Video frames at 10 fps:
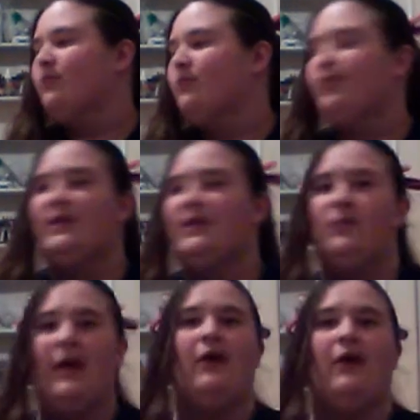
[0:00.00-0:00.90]
pretty
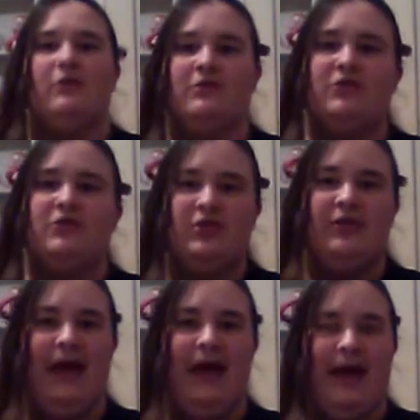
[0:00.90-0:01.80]
well to
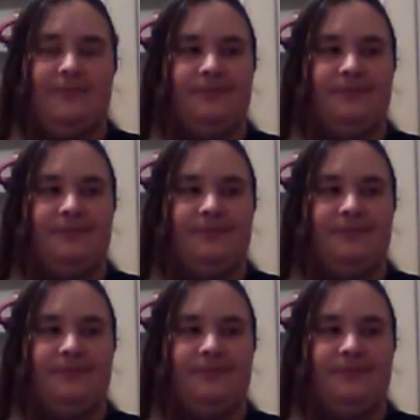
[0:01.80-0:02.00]
that.